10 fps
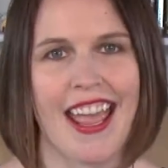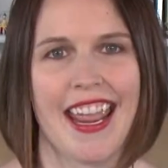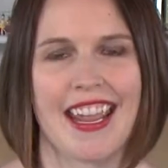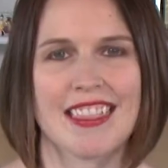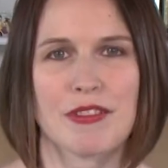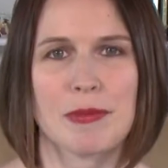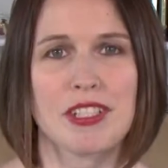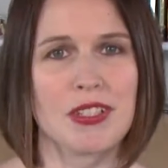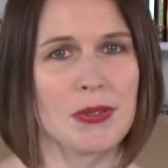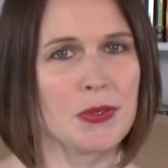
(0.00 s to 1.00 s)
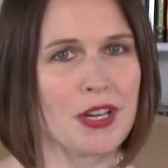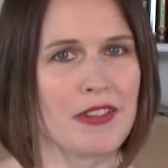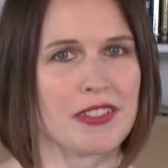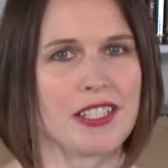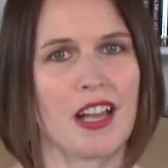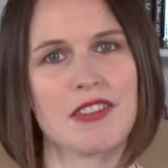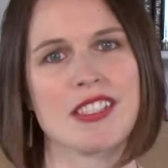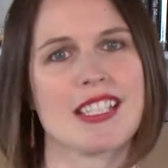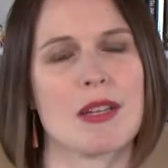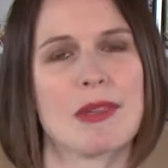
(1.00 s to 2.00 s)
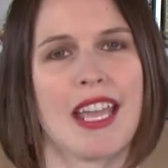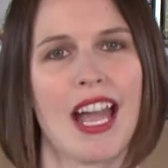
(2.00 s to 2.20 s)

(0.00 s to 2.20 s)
And there will be two graphic novels coming